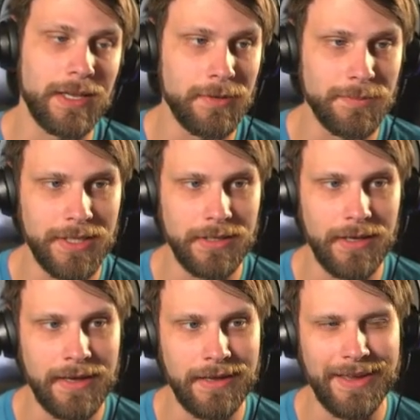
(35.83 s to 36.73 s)
I don't play,
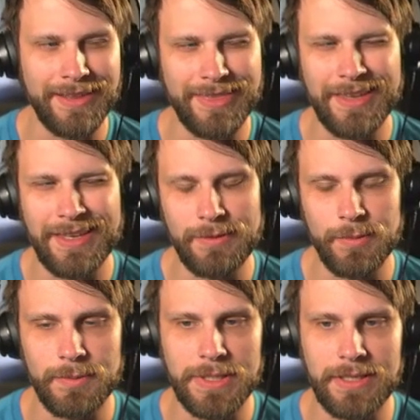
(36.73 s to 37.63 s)
I, I think it
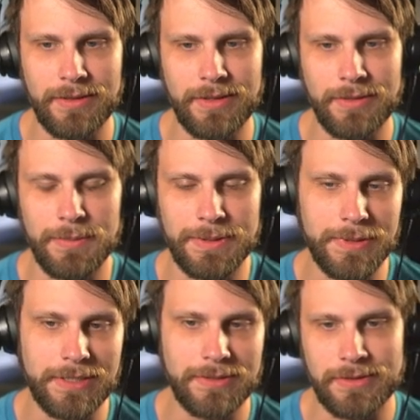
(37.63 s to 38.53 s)
would be a little bit
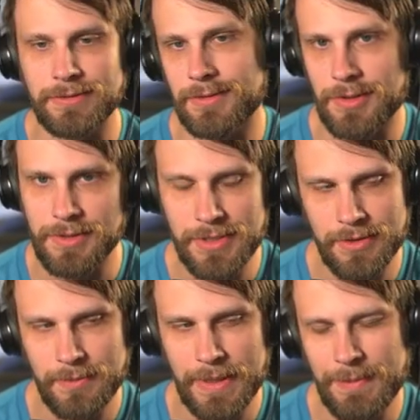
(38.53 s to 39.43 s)
better in
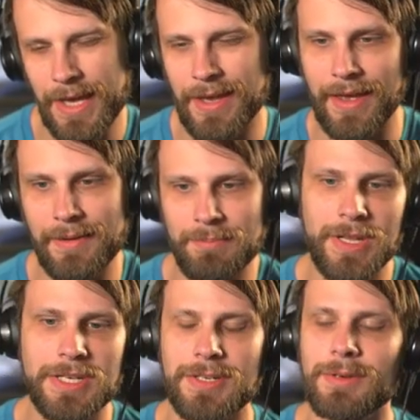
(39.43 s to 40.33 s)
traditional, maybe? I, am
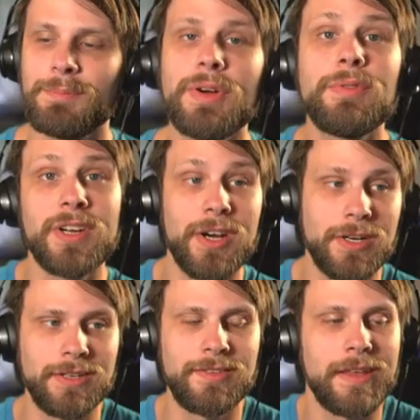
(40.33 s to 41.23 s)
not sure. But
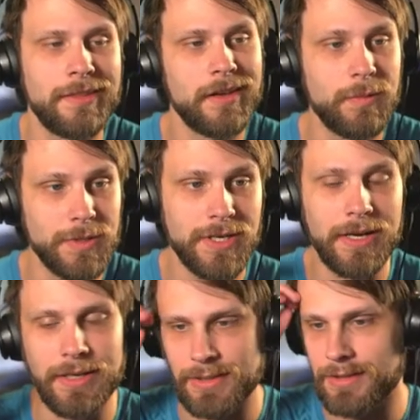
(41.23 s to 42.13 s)
regardless, I thought I would try
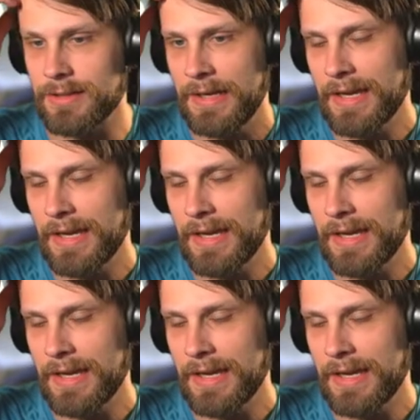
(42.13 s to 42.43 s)
it here.